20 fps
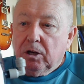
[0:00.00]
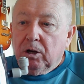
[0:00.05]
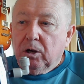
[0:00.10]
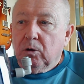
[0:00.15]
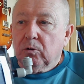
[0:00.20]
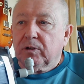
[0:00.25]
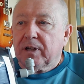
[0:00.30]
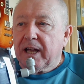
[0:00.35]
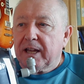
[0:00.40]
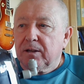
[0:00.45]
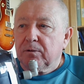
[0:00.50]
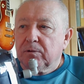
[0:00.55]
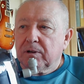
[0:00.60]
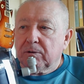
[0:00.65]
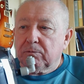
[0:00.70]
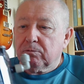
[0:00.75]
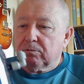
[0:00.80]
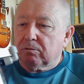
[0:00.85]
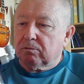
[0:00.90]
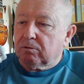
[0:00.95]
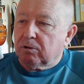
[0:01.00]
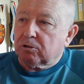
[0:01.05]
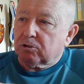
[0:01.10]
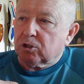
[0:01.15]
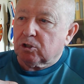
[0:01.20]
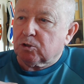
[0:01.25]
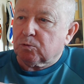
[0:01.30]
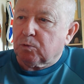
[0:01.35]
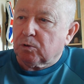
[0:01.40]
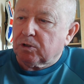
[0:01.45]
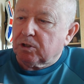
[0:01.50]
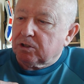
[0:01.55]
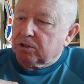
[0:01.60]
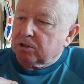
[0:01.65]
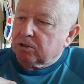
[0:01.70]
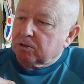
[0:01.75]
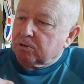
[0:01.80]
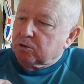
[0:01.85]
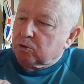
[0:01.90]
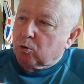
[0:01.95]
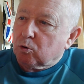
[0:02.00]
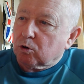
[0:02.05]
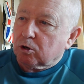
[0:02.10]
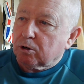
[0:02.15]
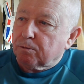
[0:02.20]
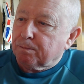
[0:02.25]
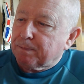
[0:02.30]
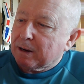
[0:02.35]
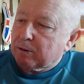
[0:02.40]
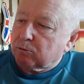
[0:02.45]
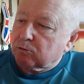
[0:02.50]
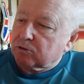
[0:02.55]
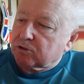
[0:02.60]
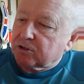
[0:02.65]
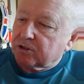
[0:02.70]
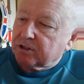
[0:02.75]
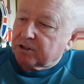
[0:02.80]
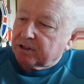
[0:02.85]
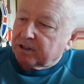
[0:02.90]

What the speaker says: Okay, I just wanted to talk about